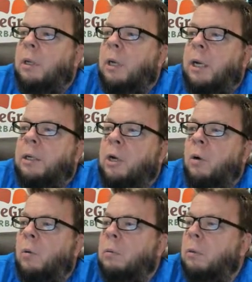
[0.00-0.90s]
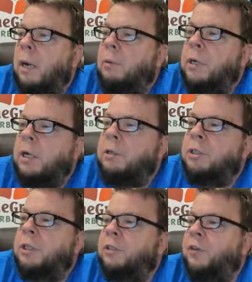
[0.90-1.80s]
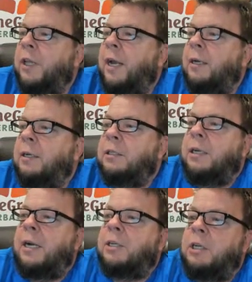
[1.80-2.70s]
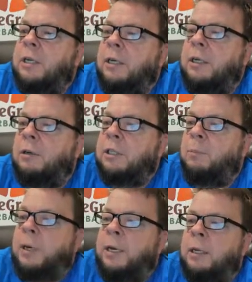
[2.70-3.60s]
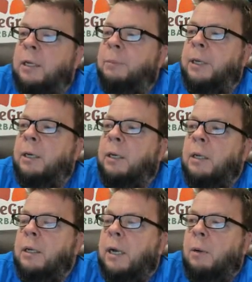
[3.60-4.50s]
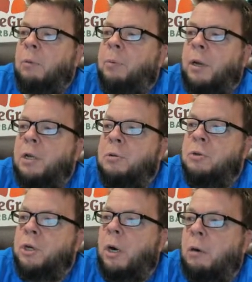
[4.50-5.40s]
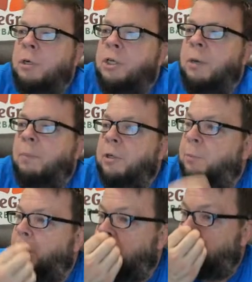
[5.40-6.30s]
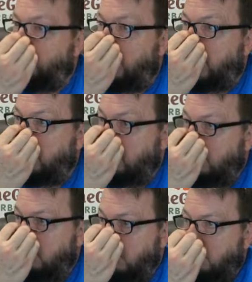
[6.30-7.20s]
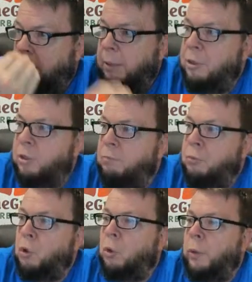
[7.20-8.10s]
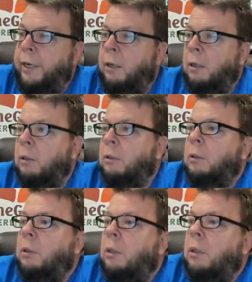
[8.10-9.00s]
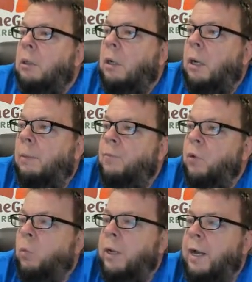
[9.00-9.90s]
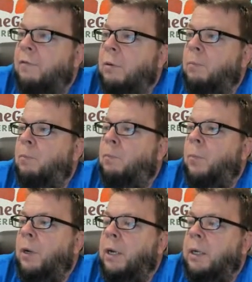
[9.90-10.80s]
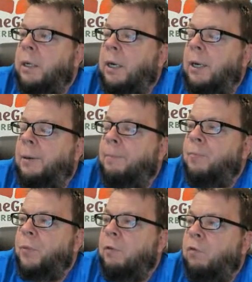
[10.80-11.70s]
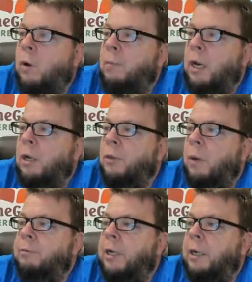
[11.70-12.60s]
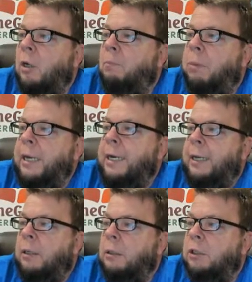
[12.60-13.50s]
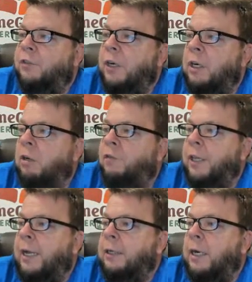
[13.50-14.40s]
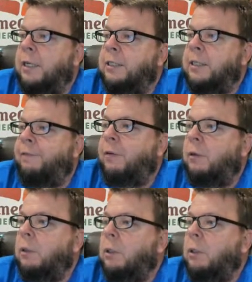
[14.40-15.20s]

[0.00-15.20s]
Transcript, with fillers: Uh, no, I would not use this for that because it actually can increase bleeding a little bit. I would probably use yarrow and shepherd's purse for that. Maybe some bugleweed. Um, we have a, a uh, formula on the website called bleeding that's very good for that kind of stuff.